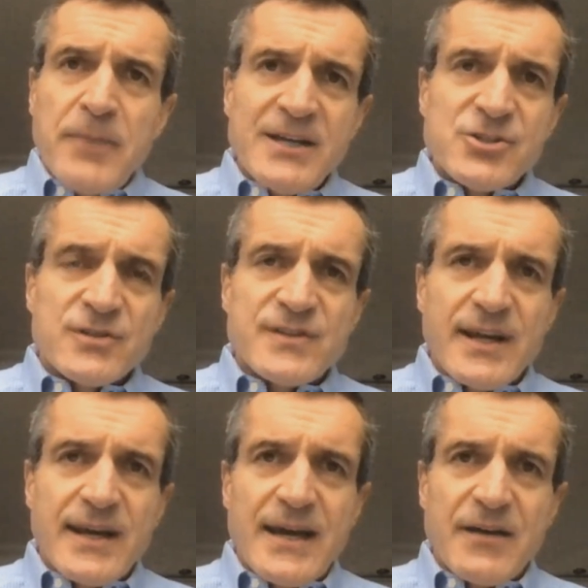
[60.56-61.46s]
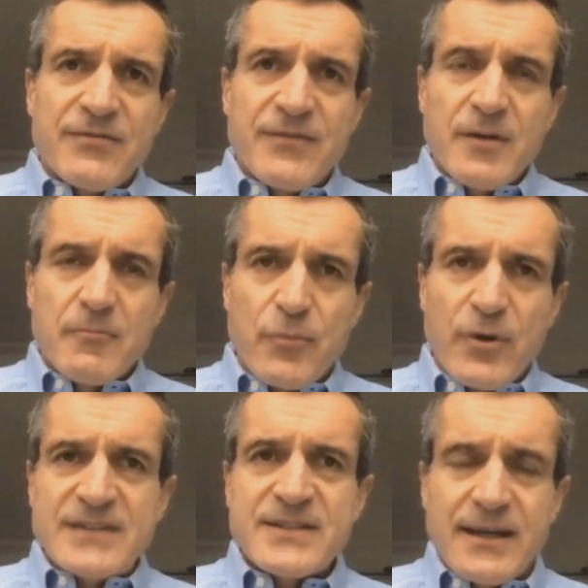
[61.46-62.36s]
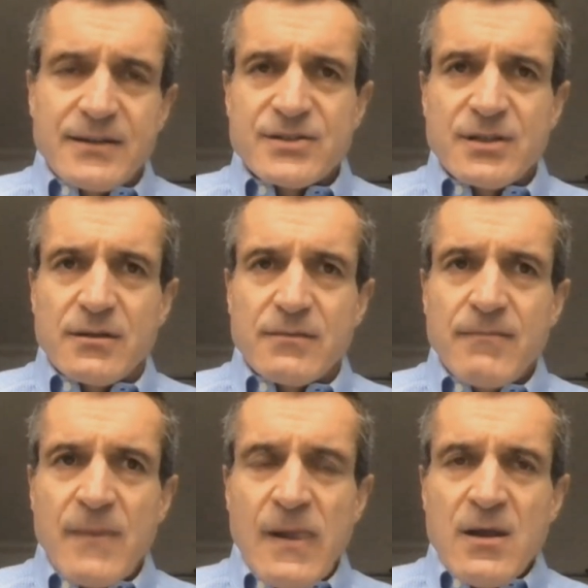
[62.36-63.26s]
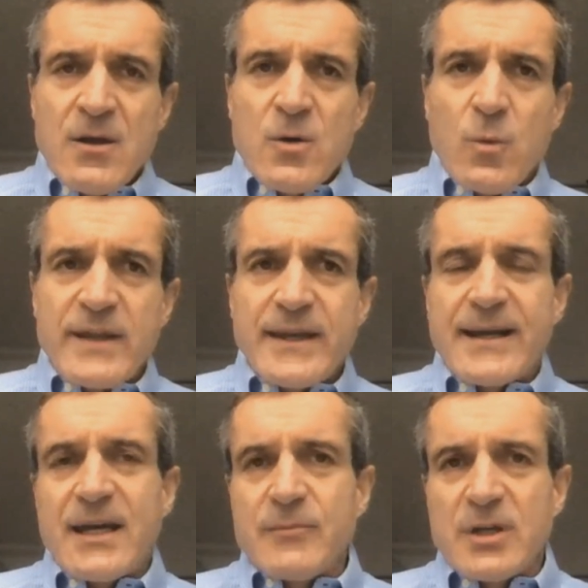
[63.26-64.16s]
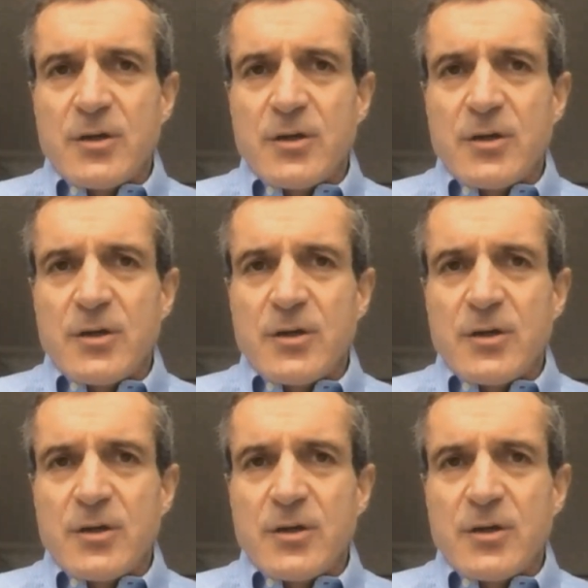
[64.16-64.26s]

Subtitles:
patients that have breast cancer, when they come